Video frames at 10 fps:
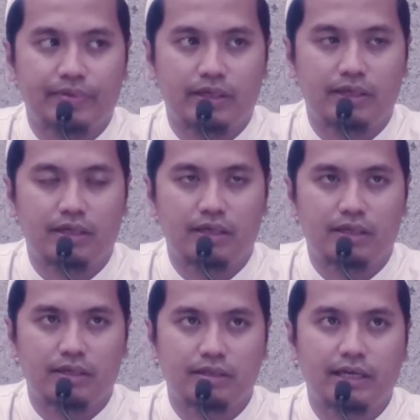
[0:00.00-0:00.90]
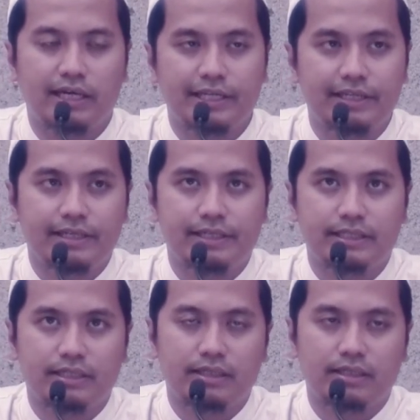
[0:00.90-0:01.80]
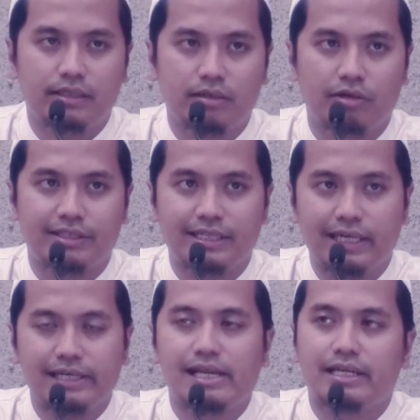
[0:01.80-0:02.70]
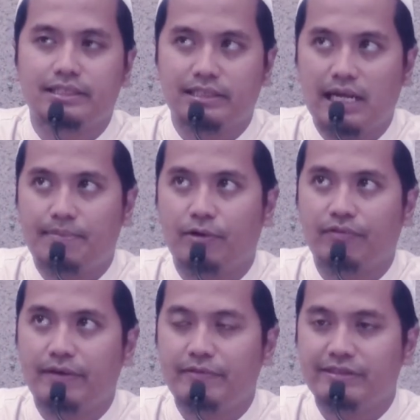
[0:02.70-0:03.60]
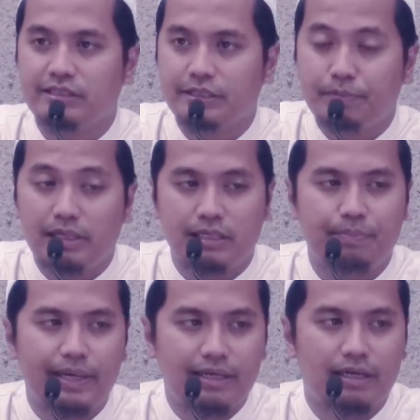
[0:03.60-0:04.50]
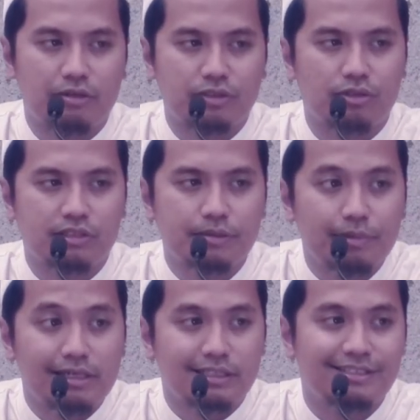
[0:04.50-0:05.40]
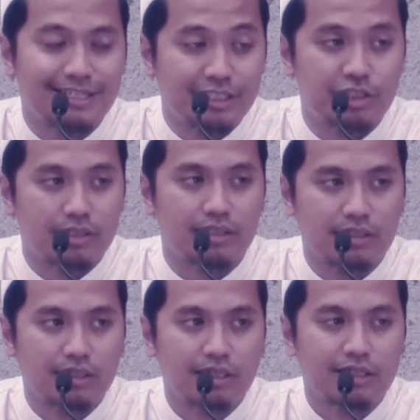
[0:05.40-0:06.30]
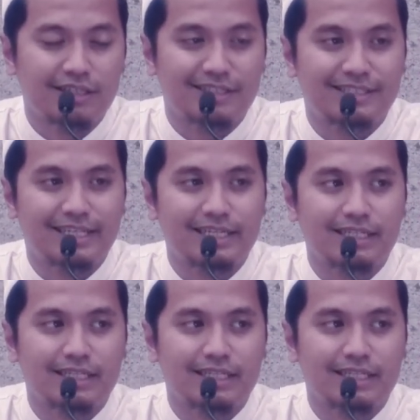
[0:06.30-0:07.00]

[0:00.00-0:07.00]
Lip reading: the idea or the guideline Islam of having similar backgrounds or similar stature is that